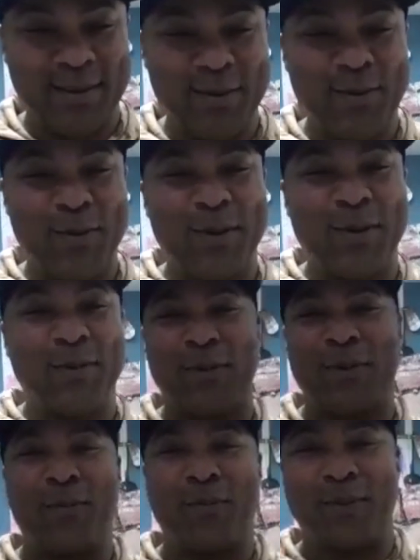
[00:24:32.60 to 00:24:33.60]
we
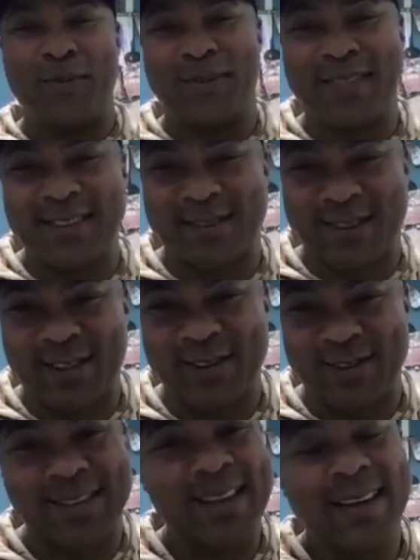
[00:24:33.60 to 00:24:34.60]
were this
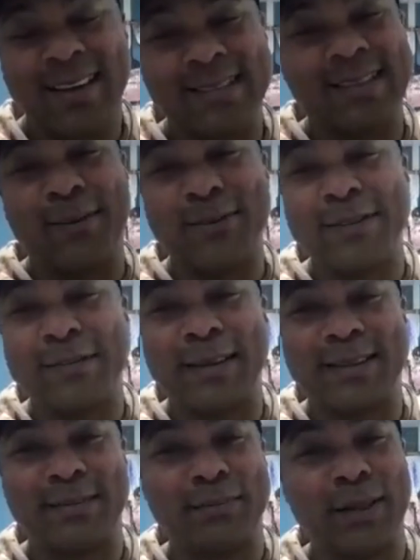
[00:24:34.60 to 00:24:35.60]
close, because that was
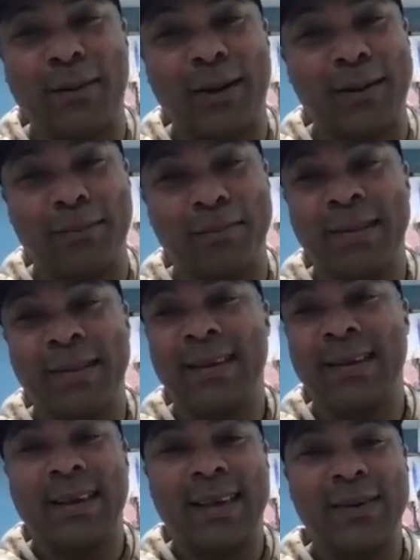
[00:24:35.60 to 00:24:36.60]
about to blow up.
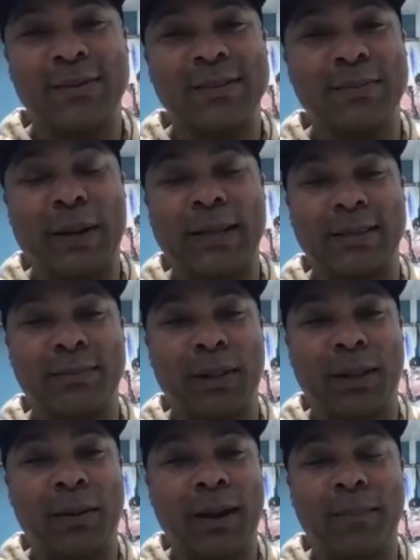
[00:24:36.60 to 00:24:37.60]
It was about to
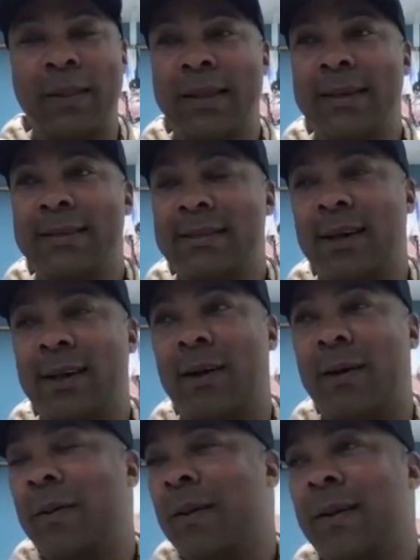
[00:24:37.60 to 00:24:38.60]
blow up.
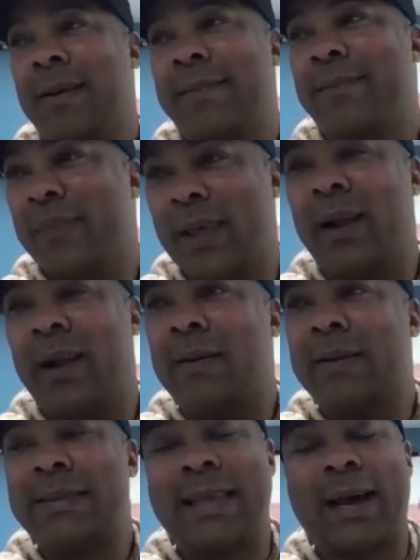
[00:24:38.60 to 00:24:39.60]
So
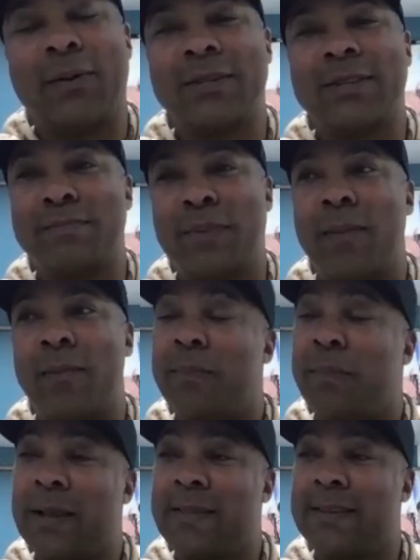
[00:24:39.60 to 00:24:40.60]
that was a bummer.
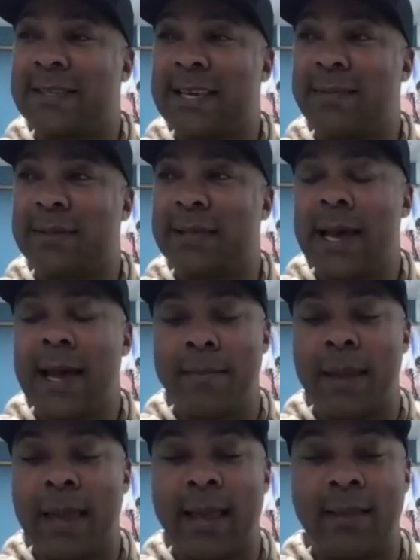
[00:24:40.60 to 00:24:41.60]
But at the same
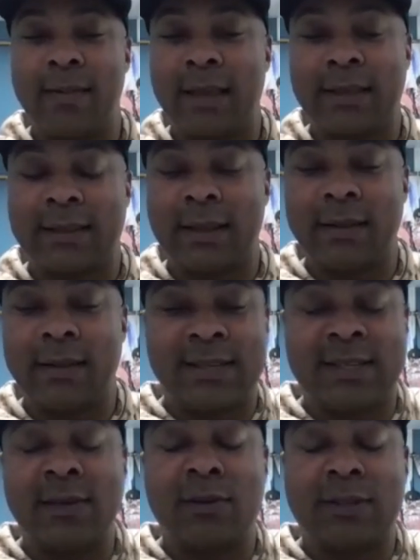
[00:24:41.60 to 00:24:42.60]
time, like
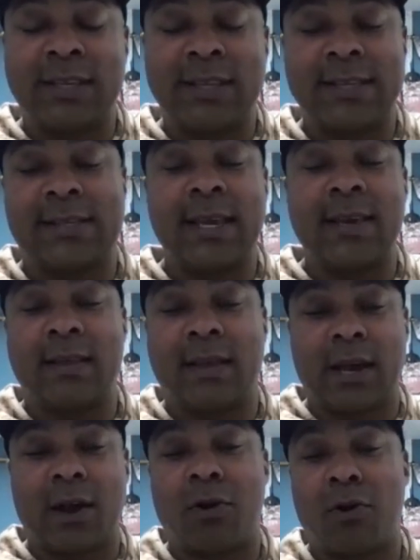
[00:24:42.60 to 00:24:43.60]
still to this day,
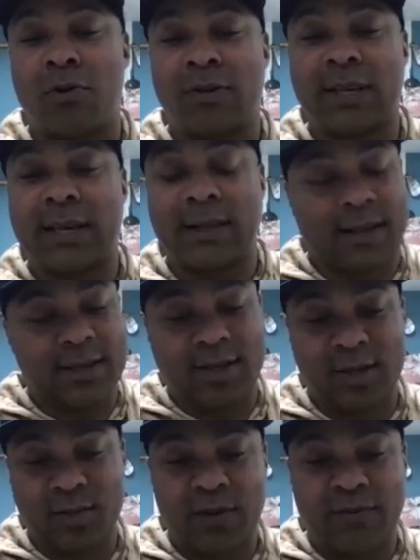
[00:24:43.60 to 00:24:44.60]
like our Coors Light collection
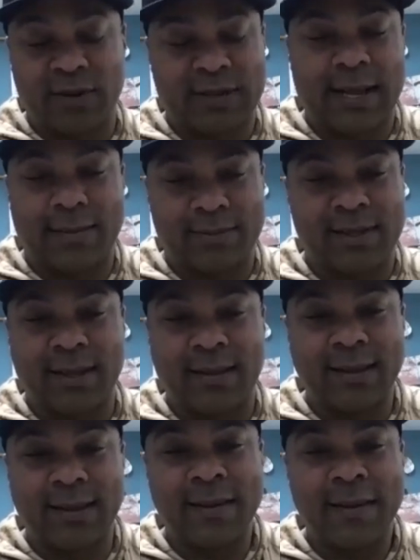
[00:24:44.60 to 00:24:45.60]
is one of our top
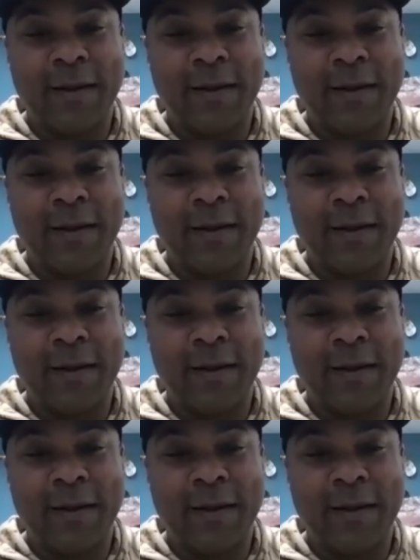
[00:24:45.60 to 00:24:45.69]
selling